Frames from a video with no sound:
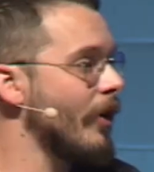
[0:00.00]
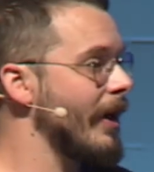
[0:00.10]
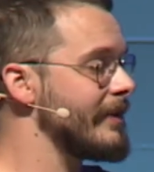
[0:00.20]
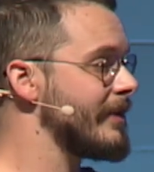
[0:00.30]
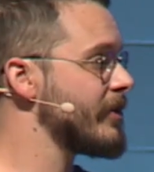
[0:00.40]
are
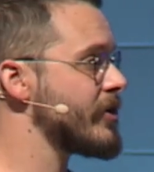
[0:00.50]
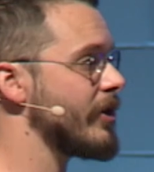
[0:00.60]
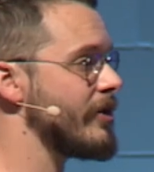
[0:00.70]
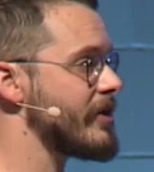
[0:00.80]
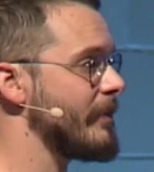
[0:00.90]
as this
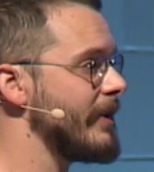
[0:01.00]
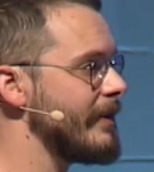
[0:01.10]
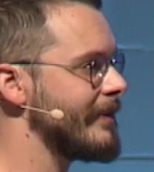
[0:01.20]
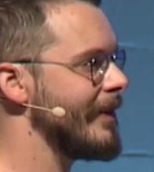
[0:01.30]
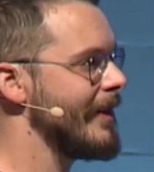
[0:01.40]
church. I mean,
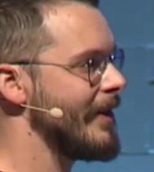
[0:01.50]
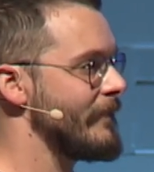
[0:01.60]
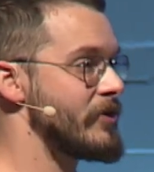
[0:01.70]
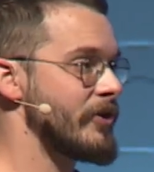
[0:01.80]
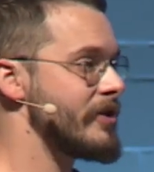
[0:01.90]
this
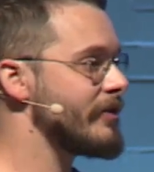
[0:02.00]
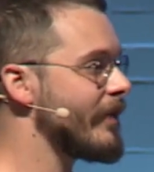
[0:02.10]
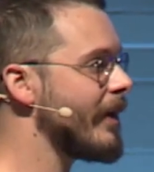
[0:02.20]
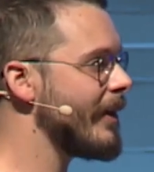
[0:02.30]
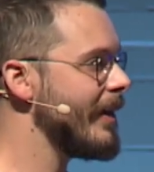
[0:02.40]
church is
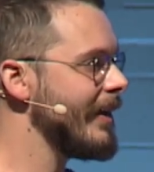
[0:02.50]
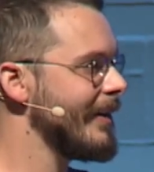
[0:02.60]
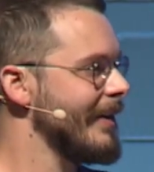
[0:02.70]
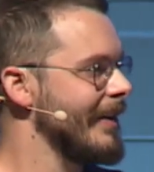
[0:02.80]
very